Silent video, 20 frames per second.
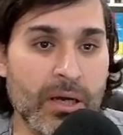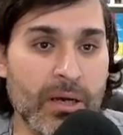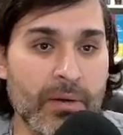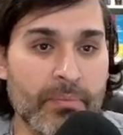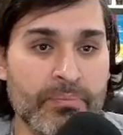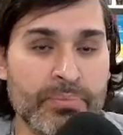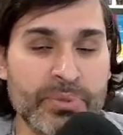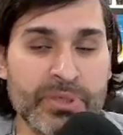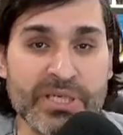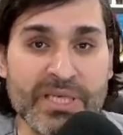
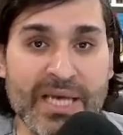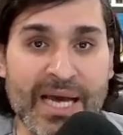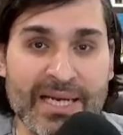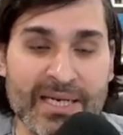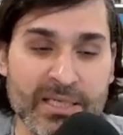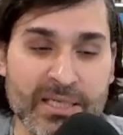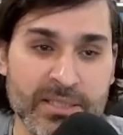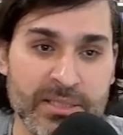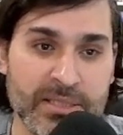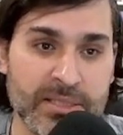
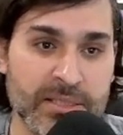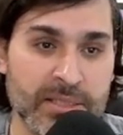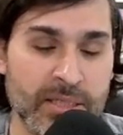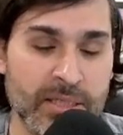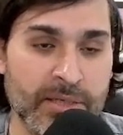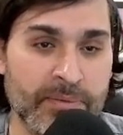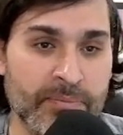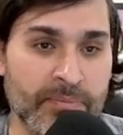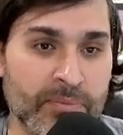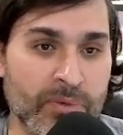pre-Atlas
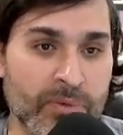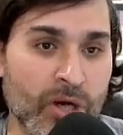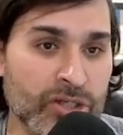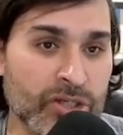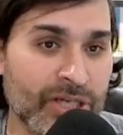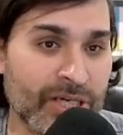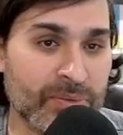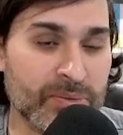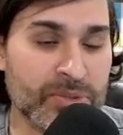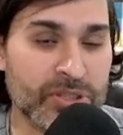
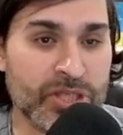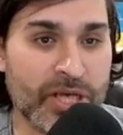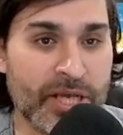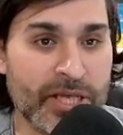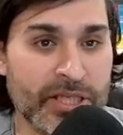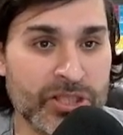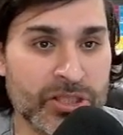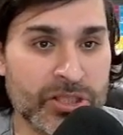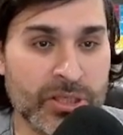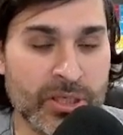contract was
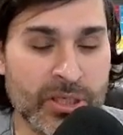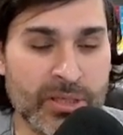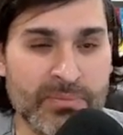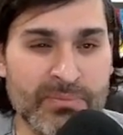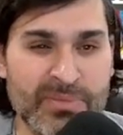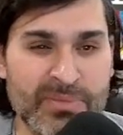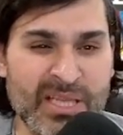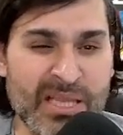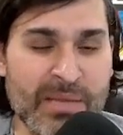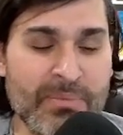changed.
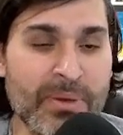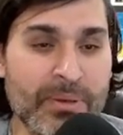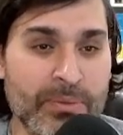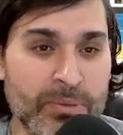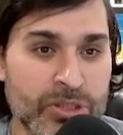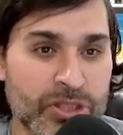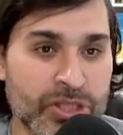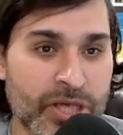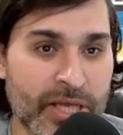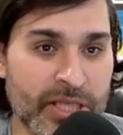The limit
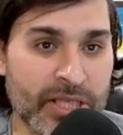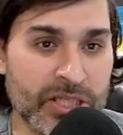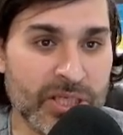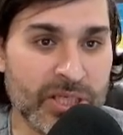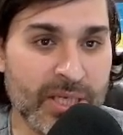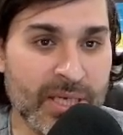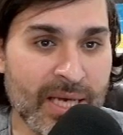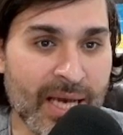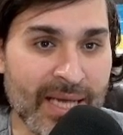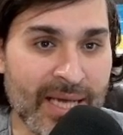was changed,
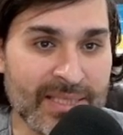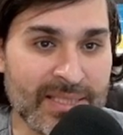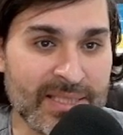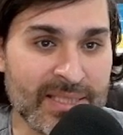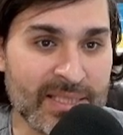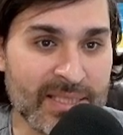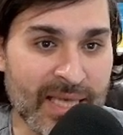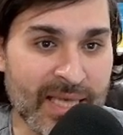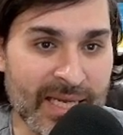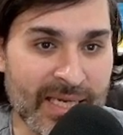and
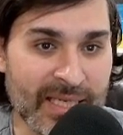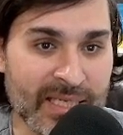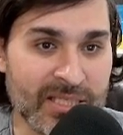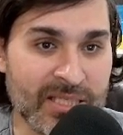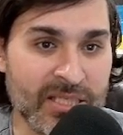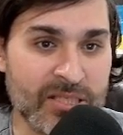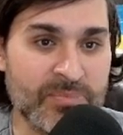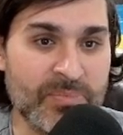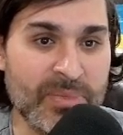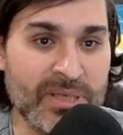since Atlas
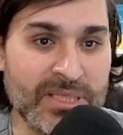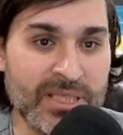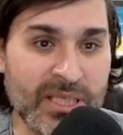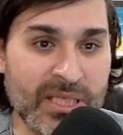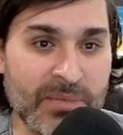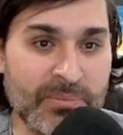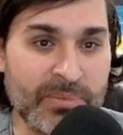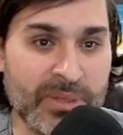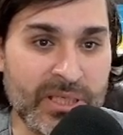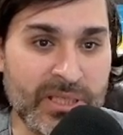has
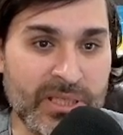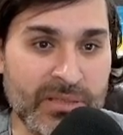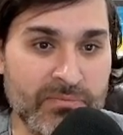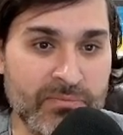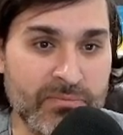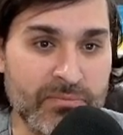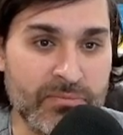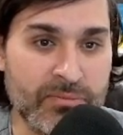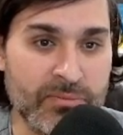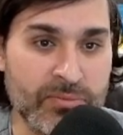basically been
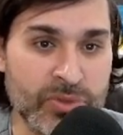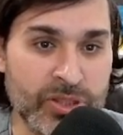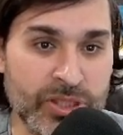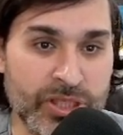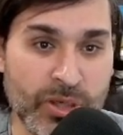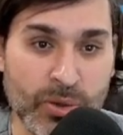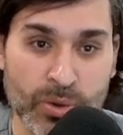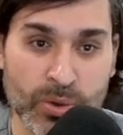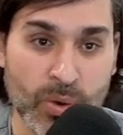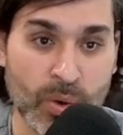
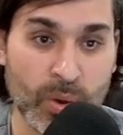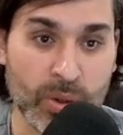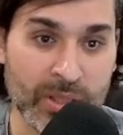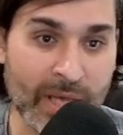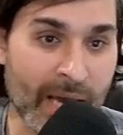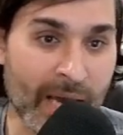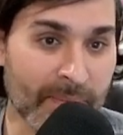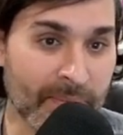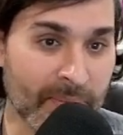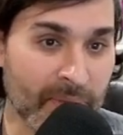zero the whole
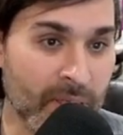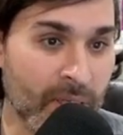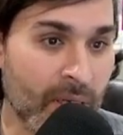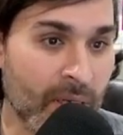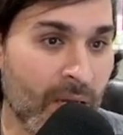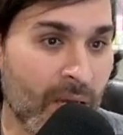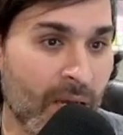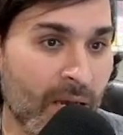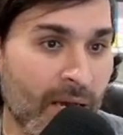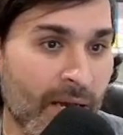time.
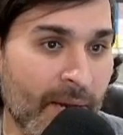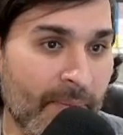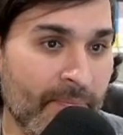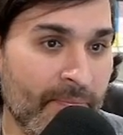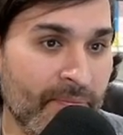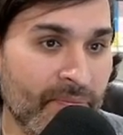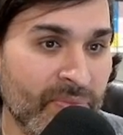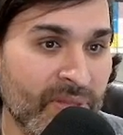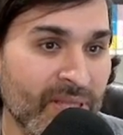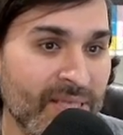
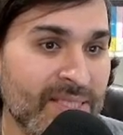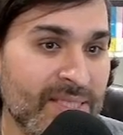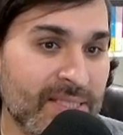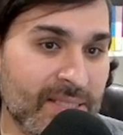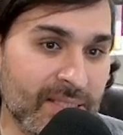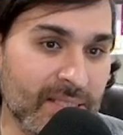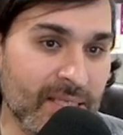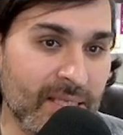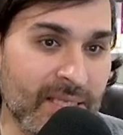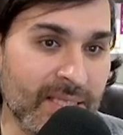
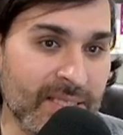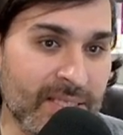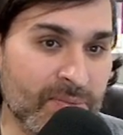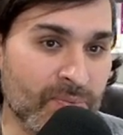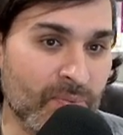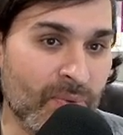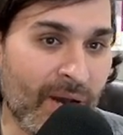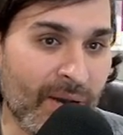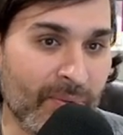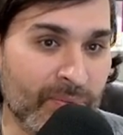This is
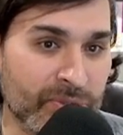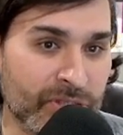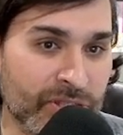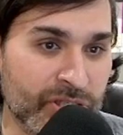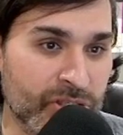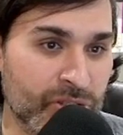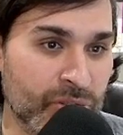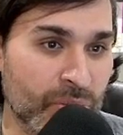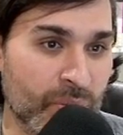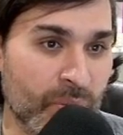what I wanted
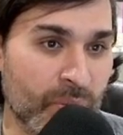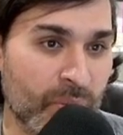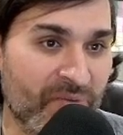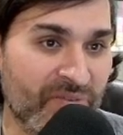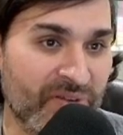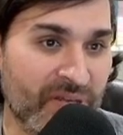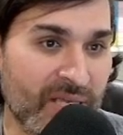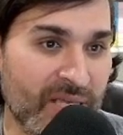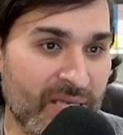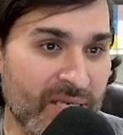to show you
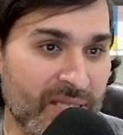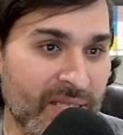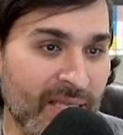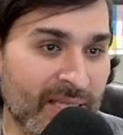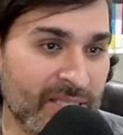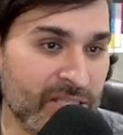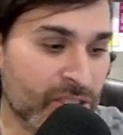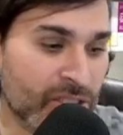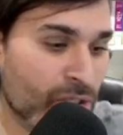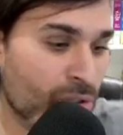over here,
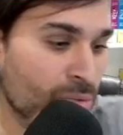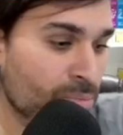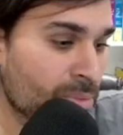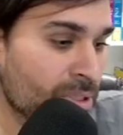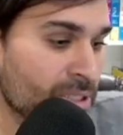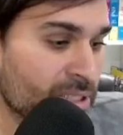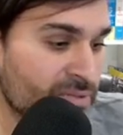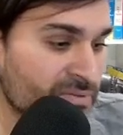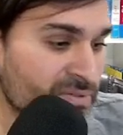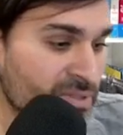like this
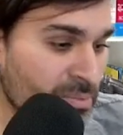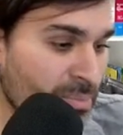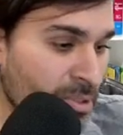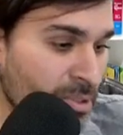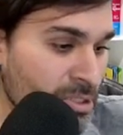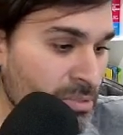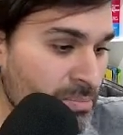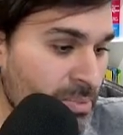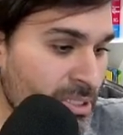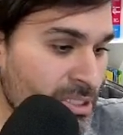cumulative
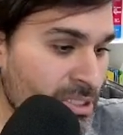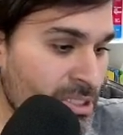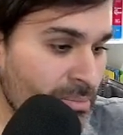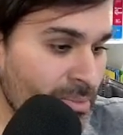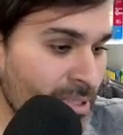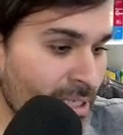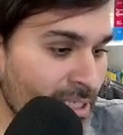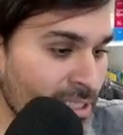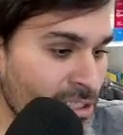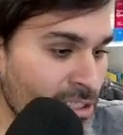deposit page. Let
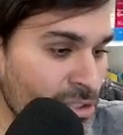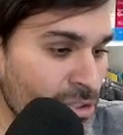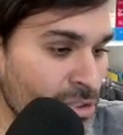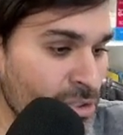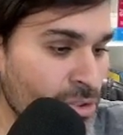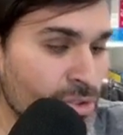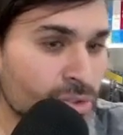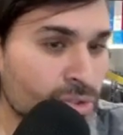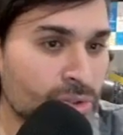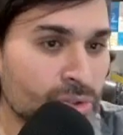me actually
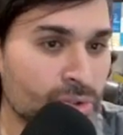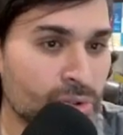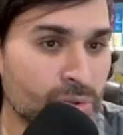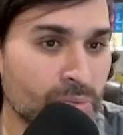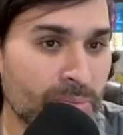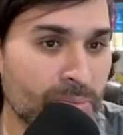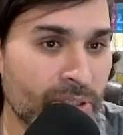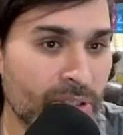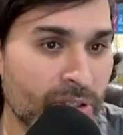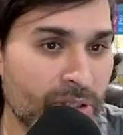just
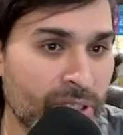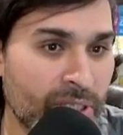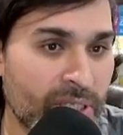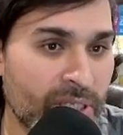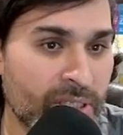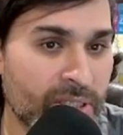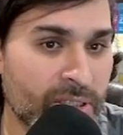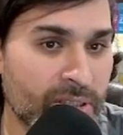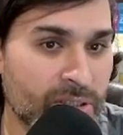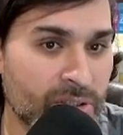zoom in on
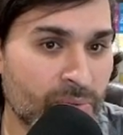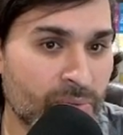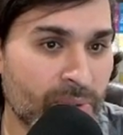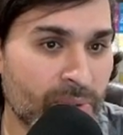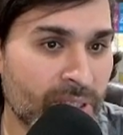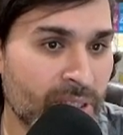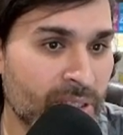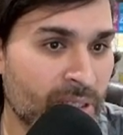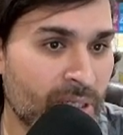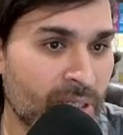here so we
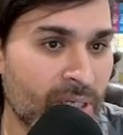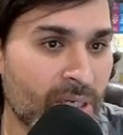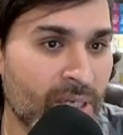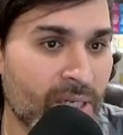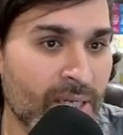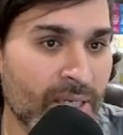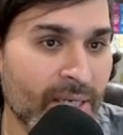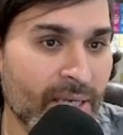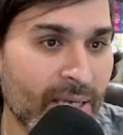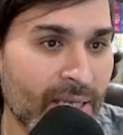can
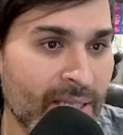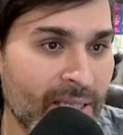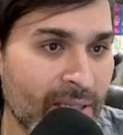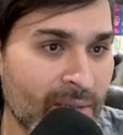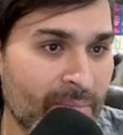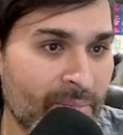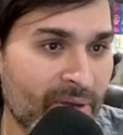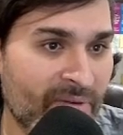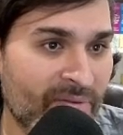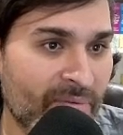get a
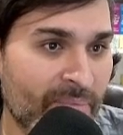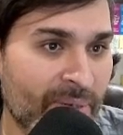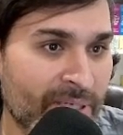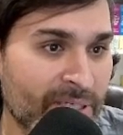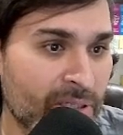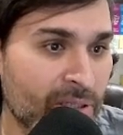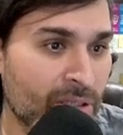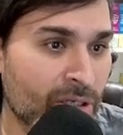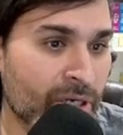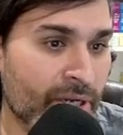little bit of a
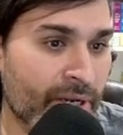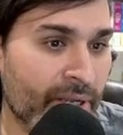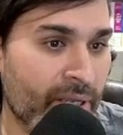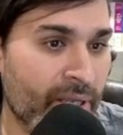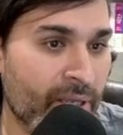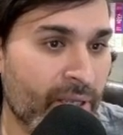better look at it.